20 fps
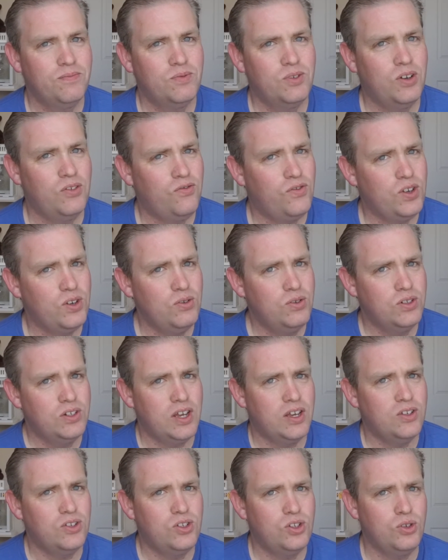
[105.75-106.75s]
confused
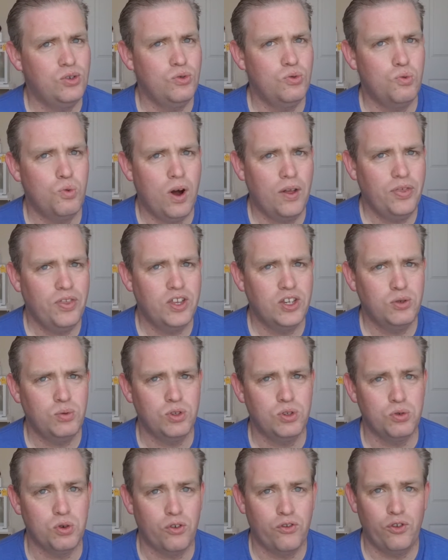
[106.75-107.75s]
as to what this
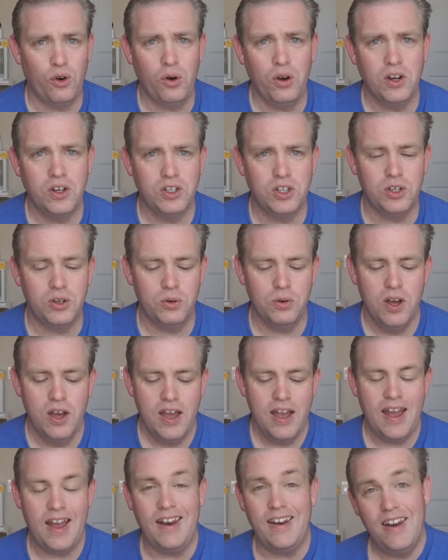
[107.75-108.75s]
was referring to,
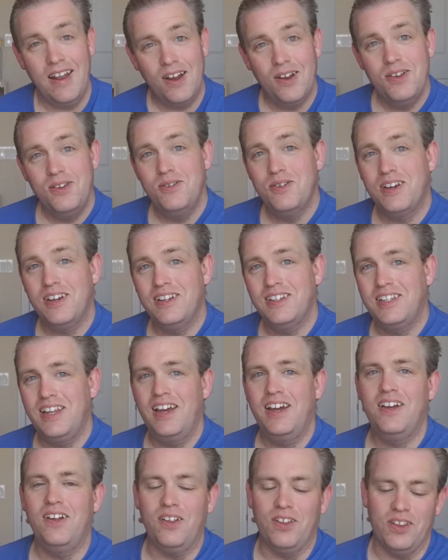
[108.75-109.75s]
and now you can
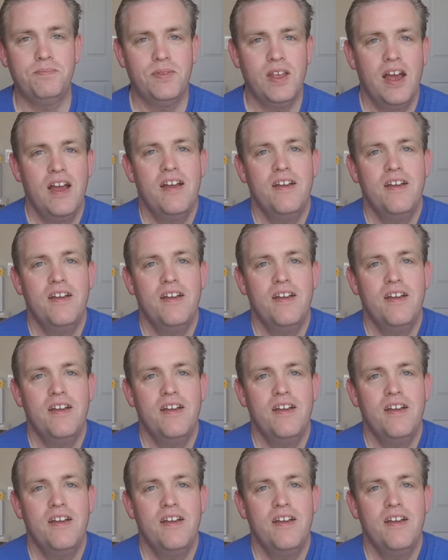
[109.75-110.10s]
tell.